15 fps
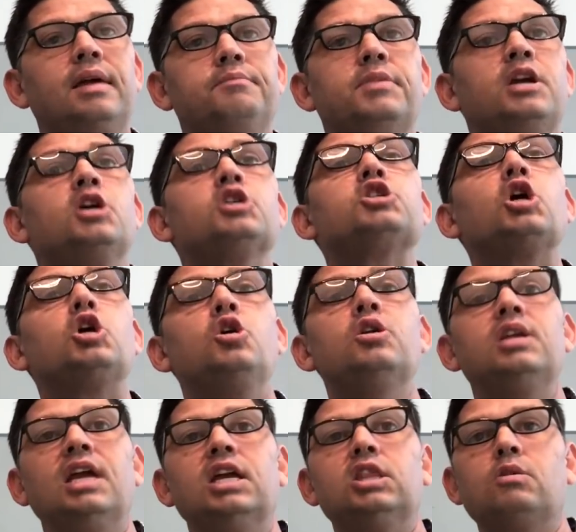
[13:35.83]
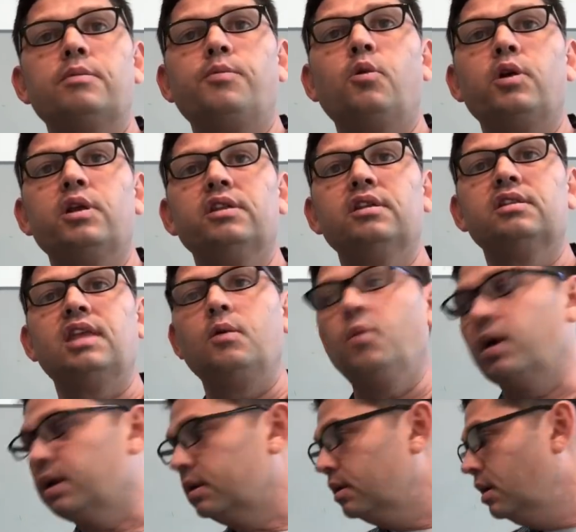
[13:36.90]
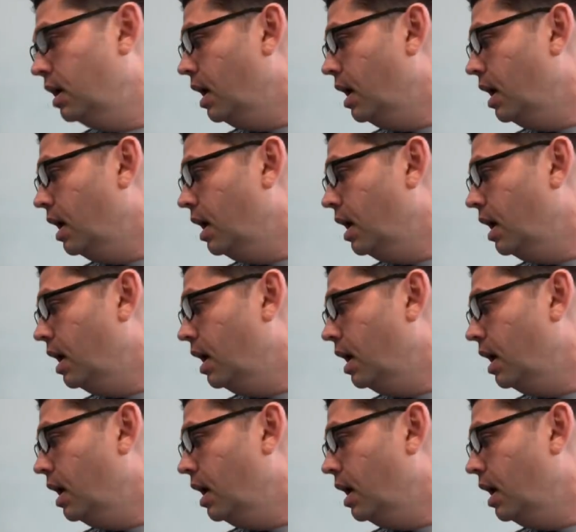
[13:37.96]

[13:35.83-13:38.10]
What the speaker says: because they couldn't get the reporting that they wanted.